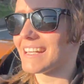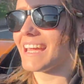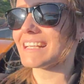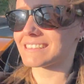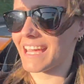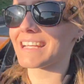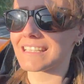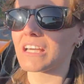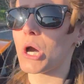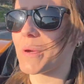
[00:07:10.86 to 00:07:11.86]
It takes a
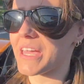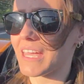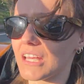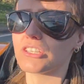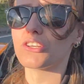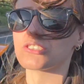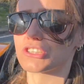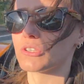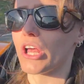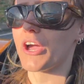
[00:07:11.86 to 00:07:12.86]
little bit of getting used
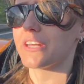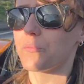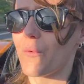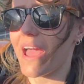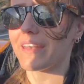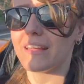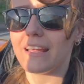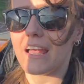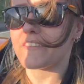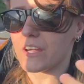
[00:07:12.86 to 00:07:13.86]
to learning when
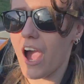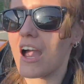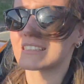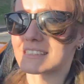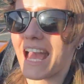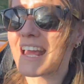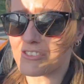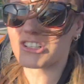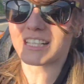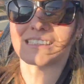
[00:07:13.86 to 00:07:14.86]
the car's
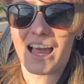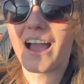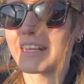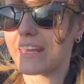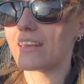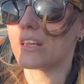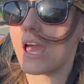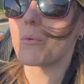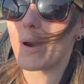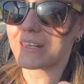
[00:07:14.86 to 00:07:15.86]
actually sliding
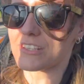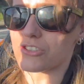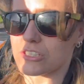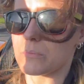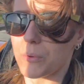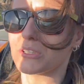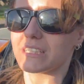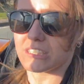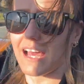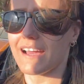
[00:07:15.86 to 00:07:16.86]
and when it's just the body
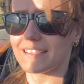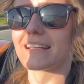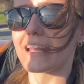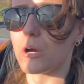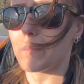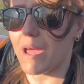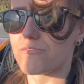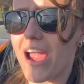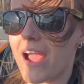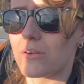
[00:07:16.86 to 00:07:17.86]
sliding a little bit
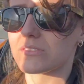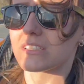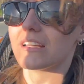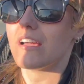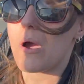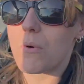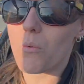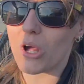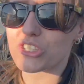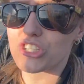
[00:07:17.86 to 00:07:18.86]
around. But
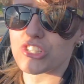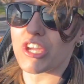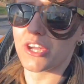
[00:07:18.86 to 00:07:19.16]
once you do,